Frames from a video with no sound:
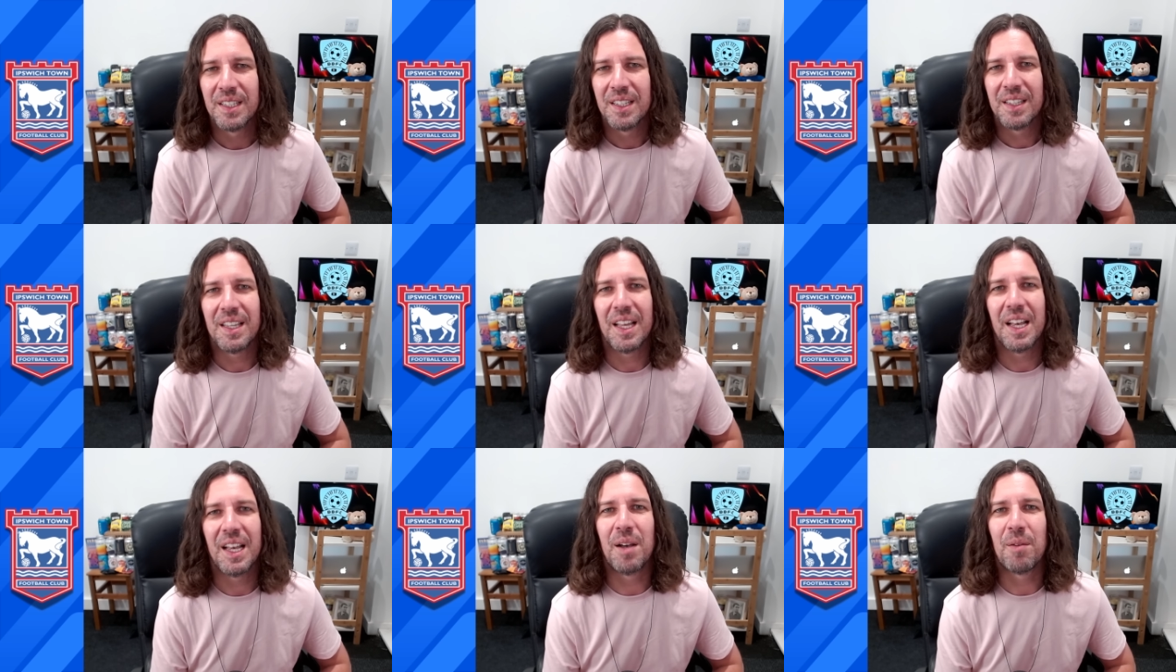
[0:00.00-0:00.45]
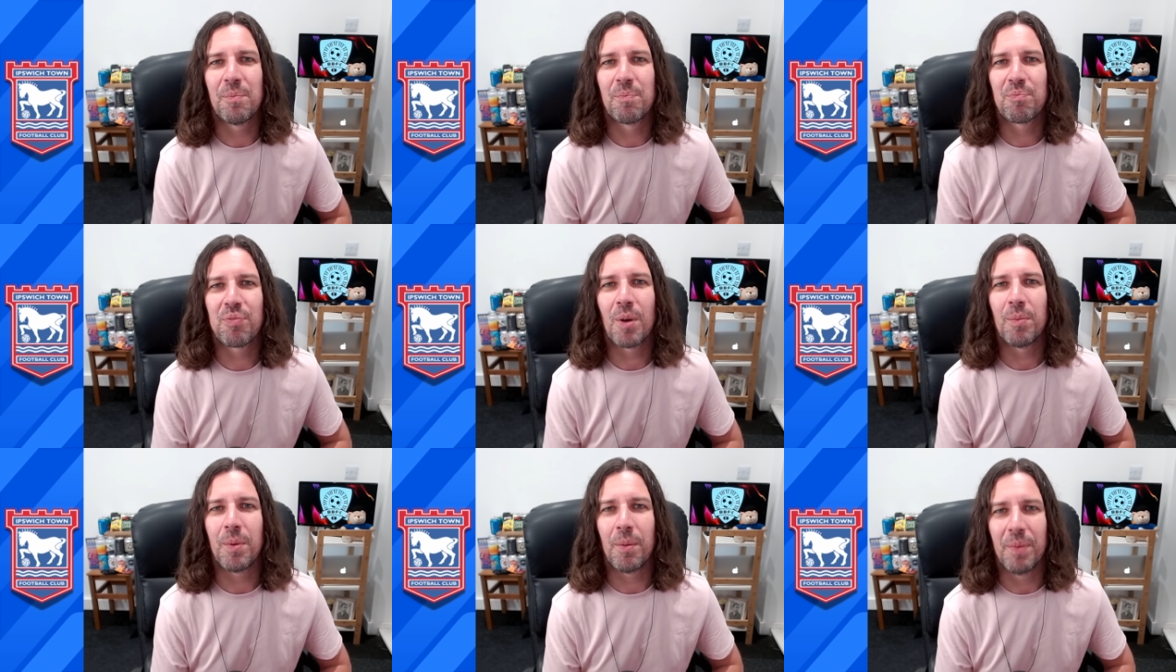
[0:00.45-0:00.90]
They're
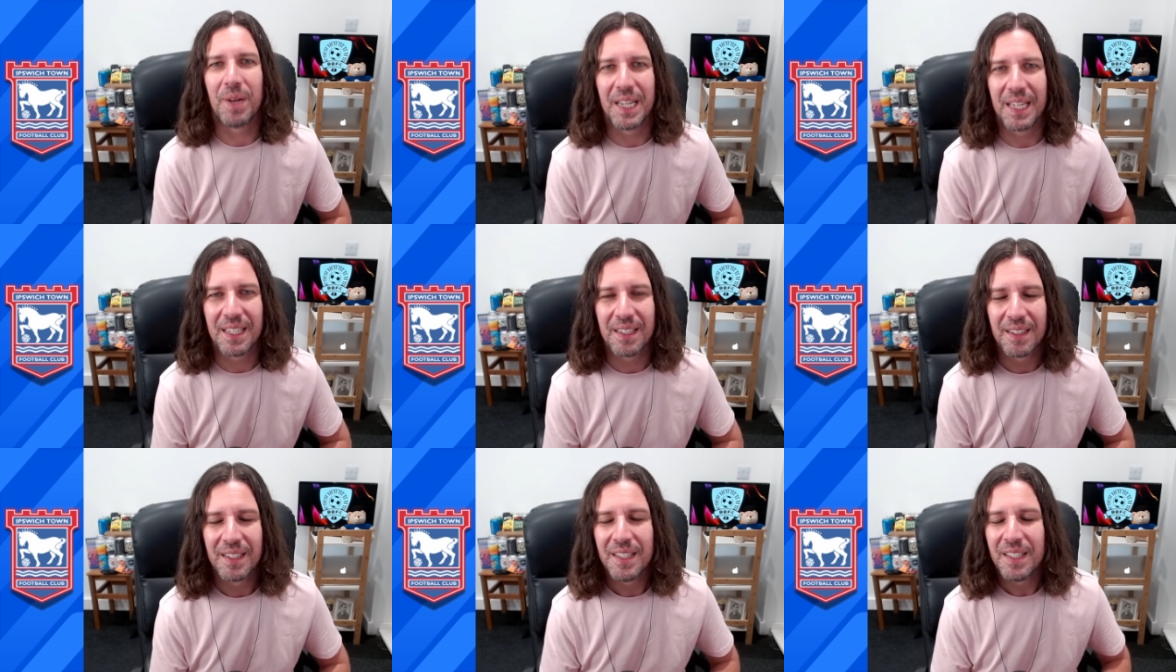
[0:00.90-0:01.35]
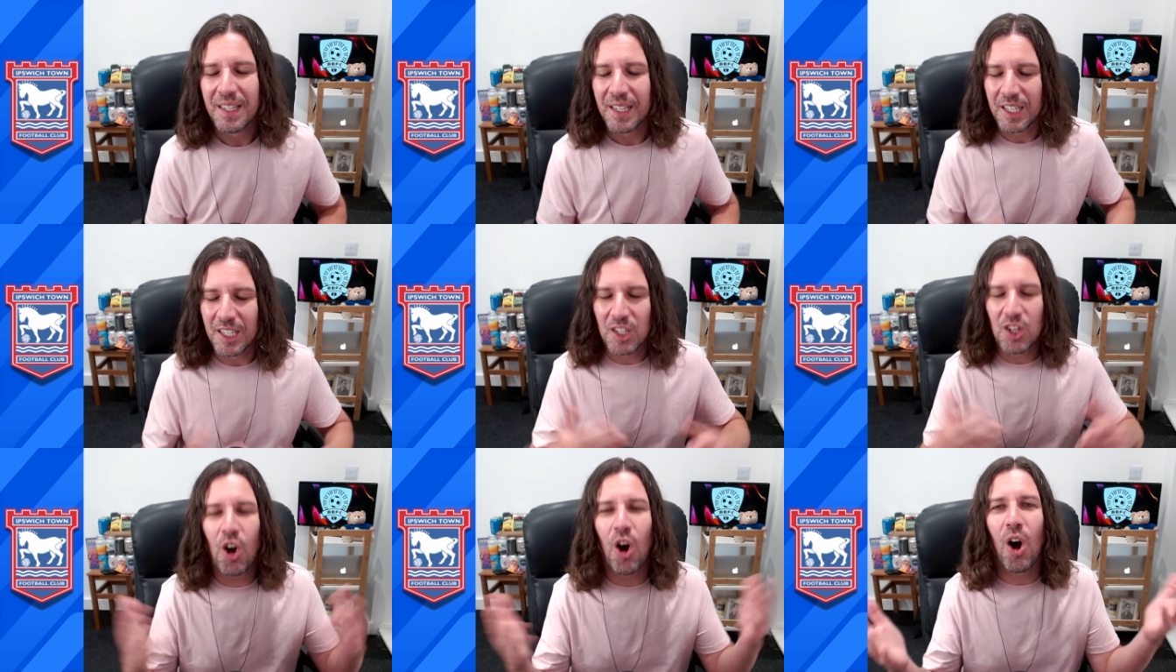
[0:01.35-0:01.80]
probably
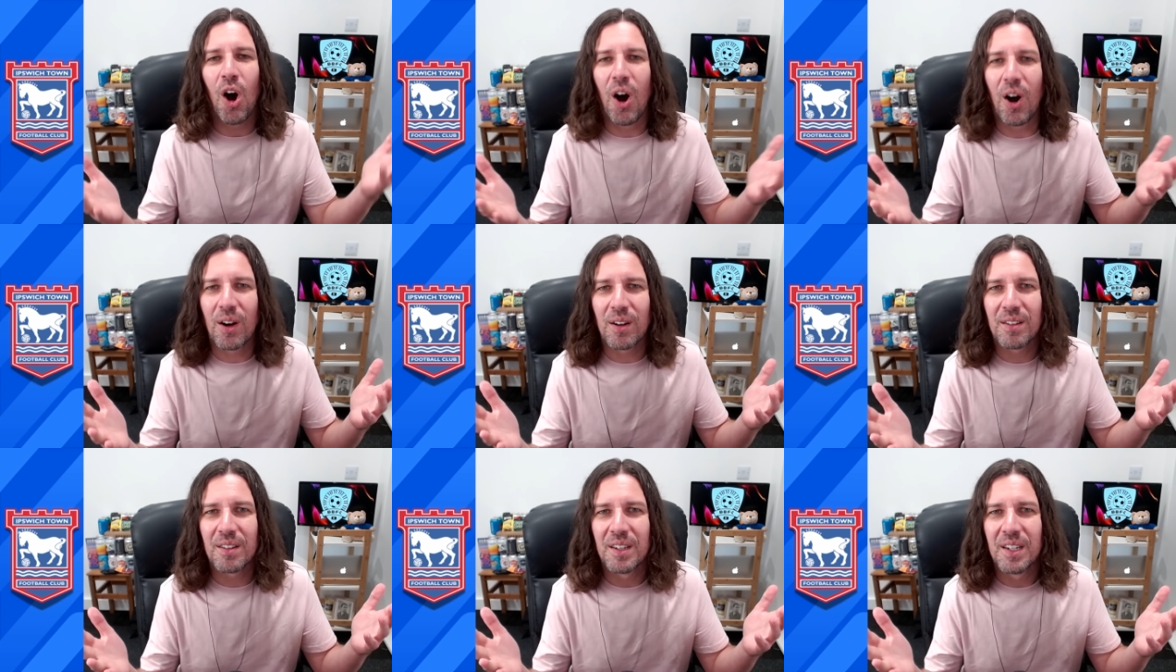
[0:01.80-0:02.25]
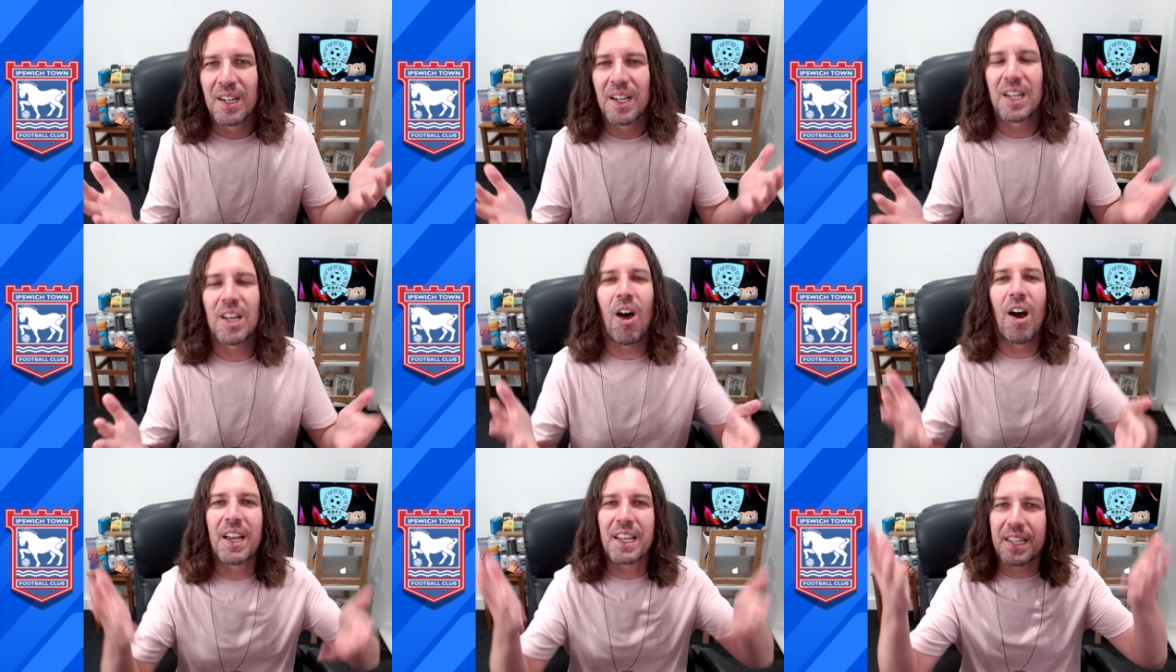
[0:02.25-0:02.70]
not
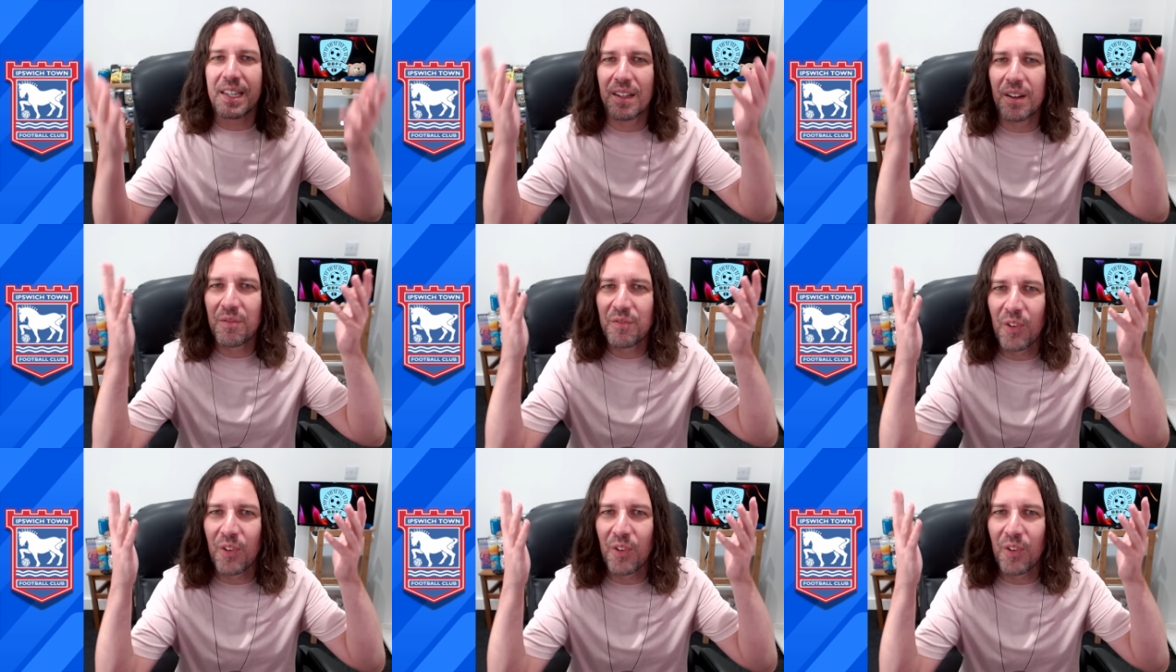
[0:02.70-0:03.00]
like,